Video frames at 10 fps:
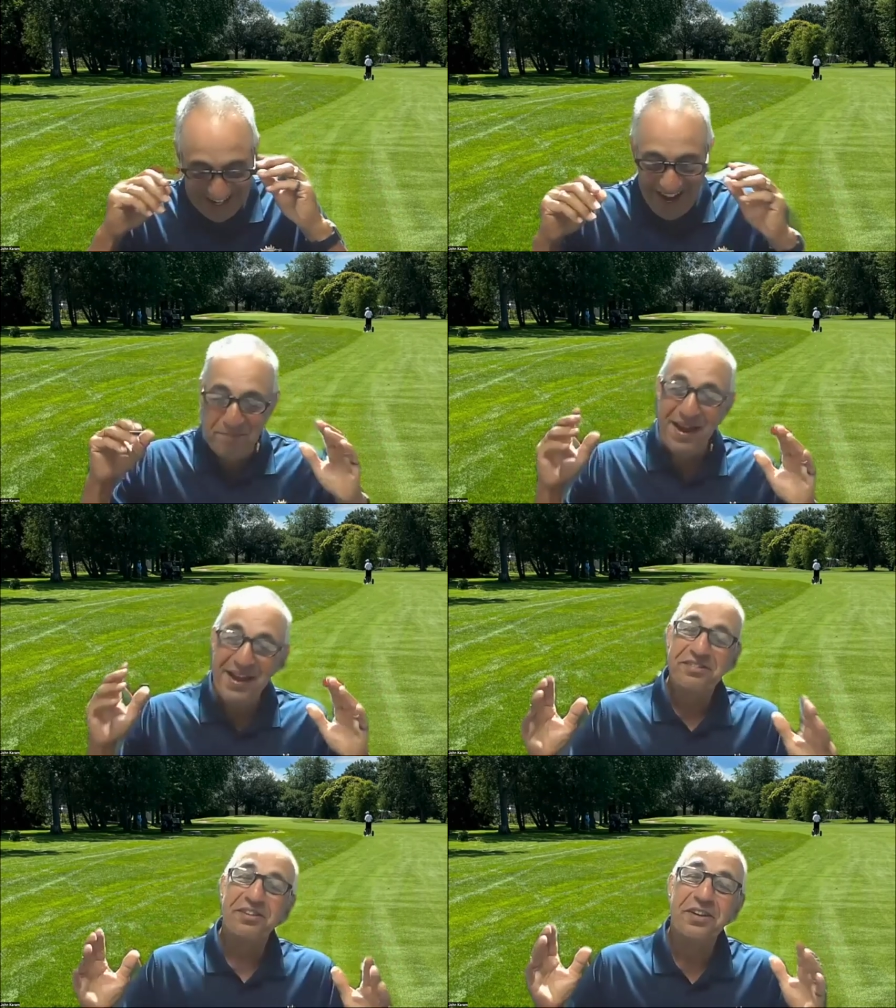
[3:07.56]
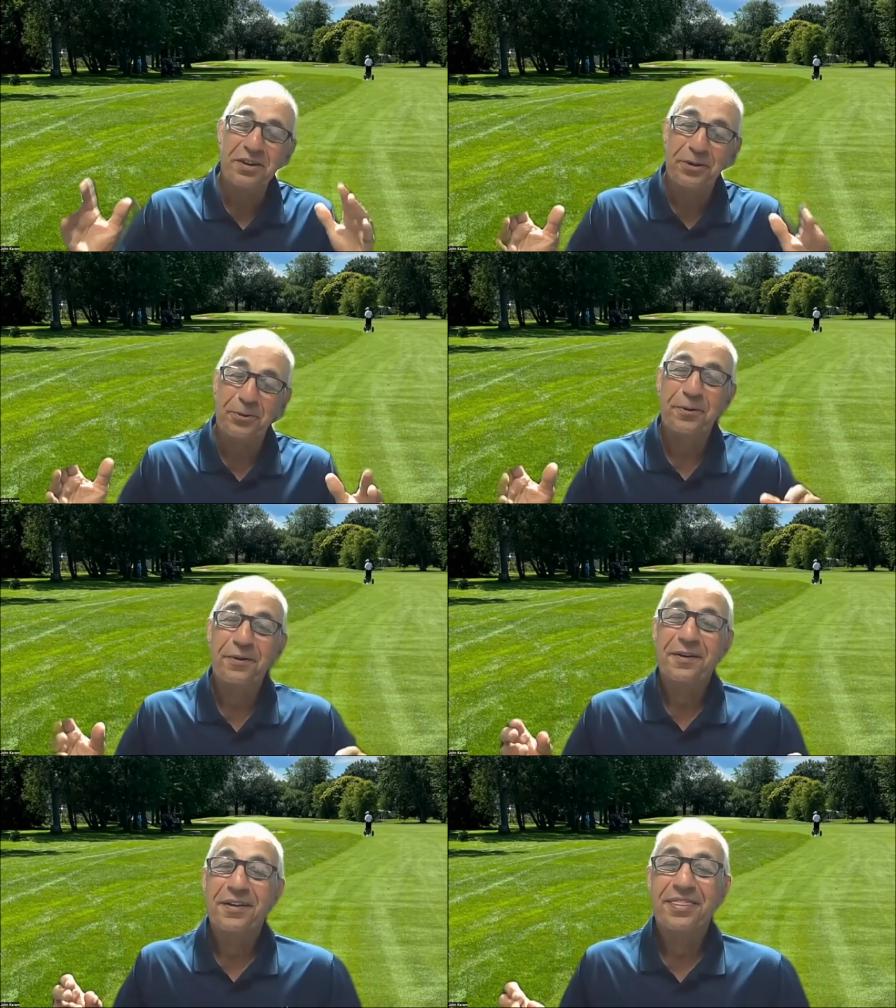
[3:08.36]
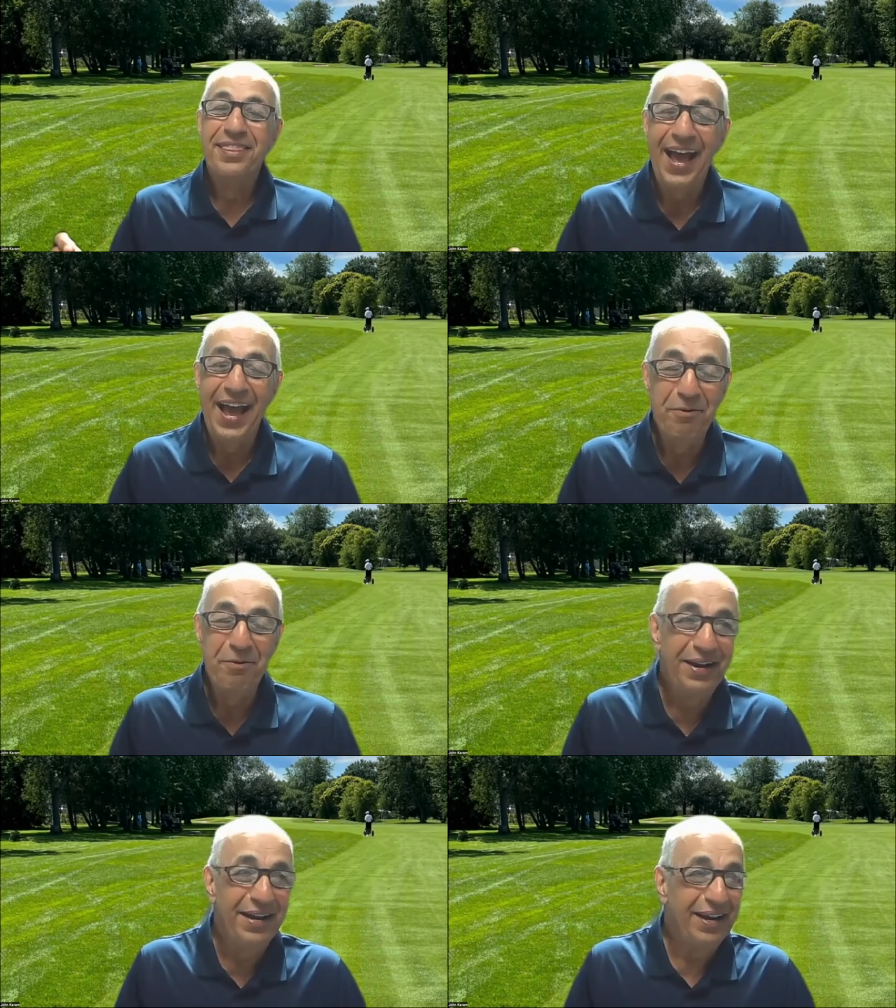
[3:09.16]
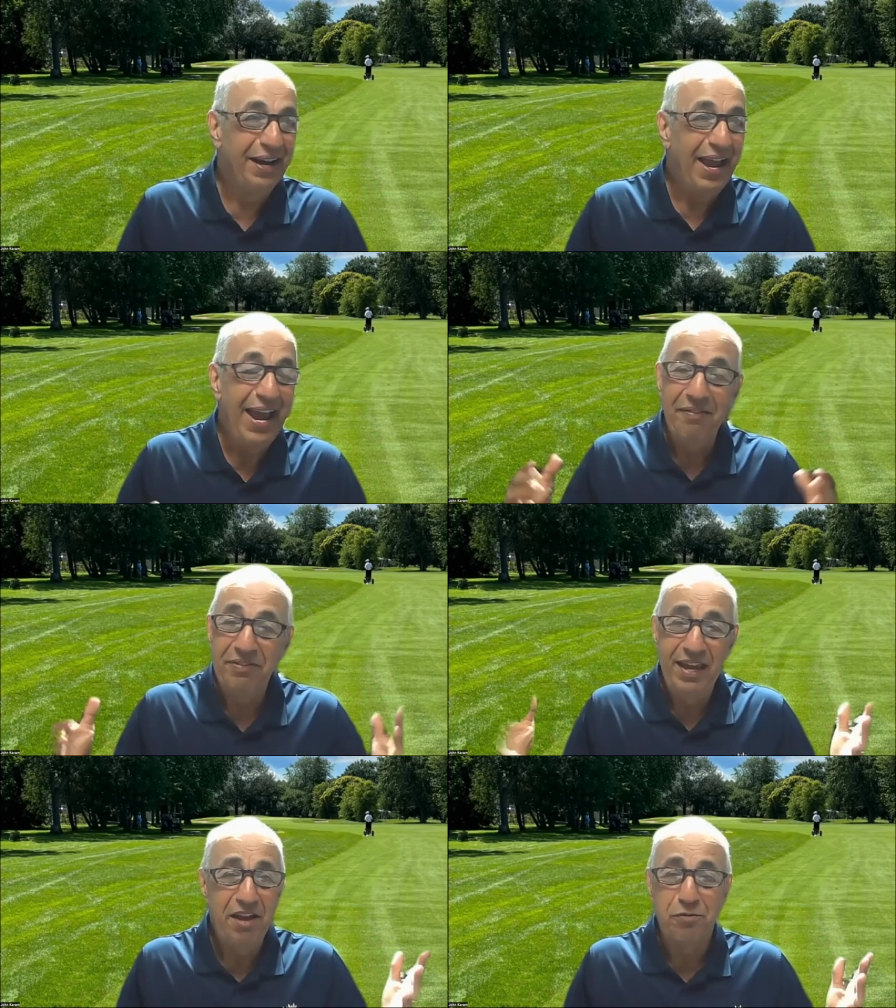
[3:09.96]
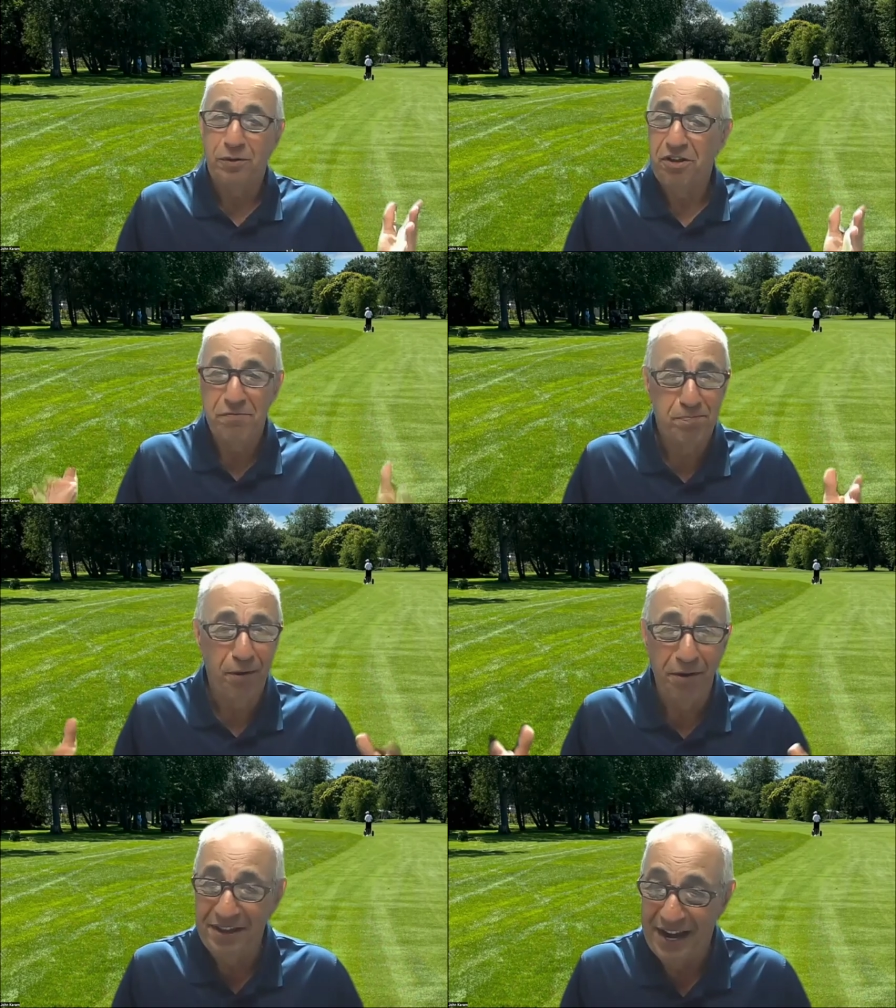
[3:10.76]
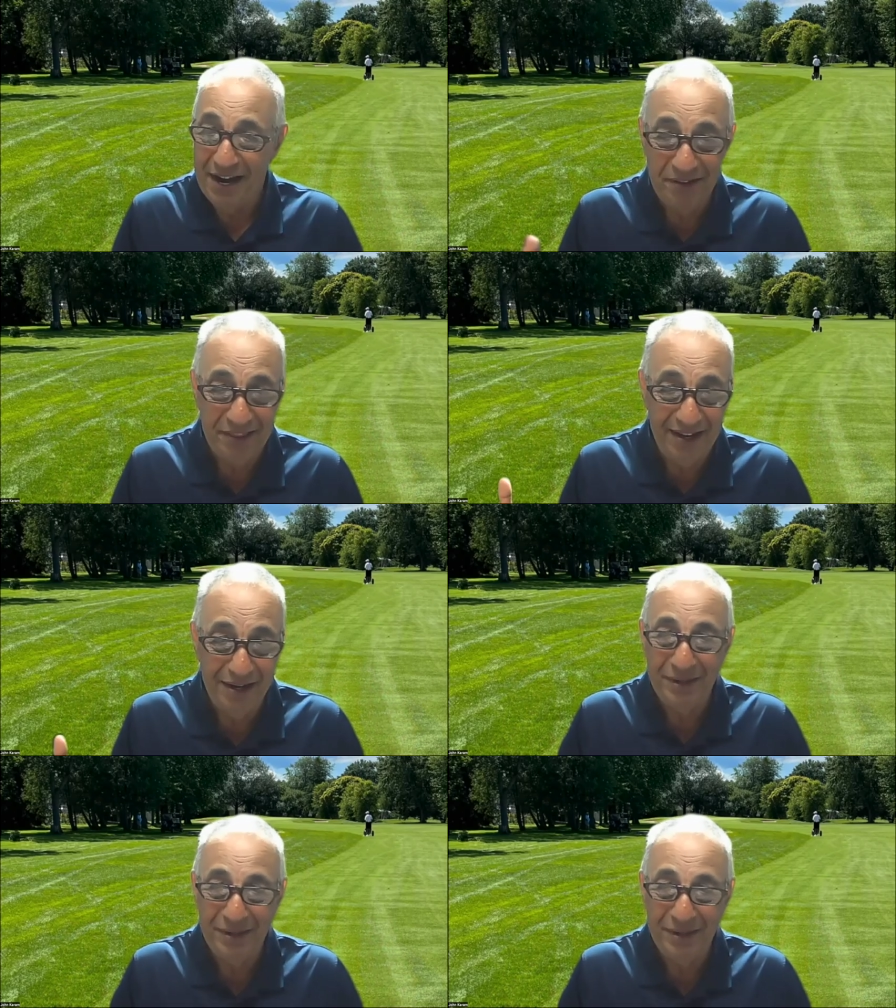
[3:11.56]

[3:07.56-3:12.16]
I mentioned to you that we the A's were just birding everything.